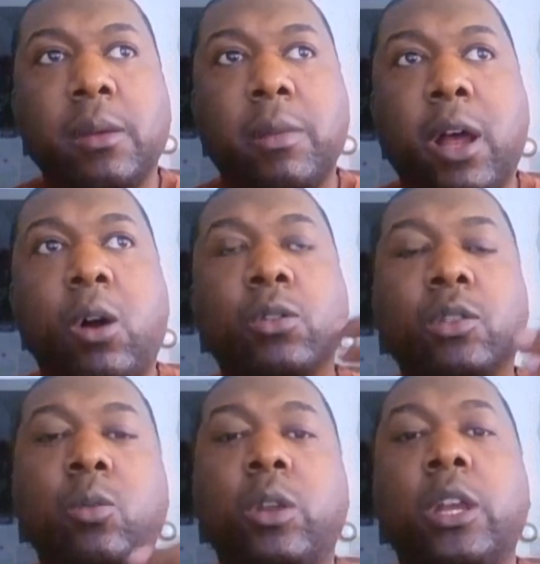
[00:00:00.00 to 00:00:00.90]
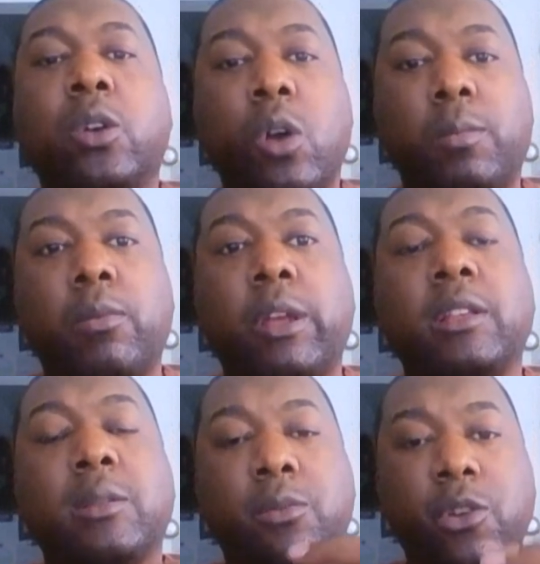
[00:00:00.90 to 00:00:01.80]
But I also want to
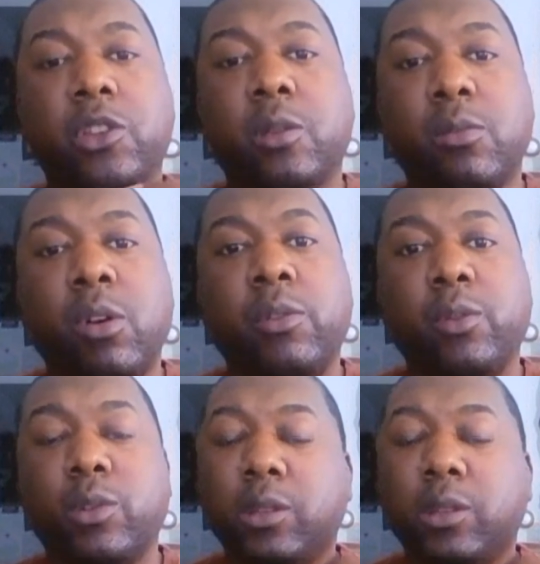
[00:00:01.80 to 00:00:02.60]
incorporate some Christian movies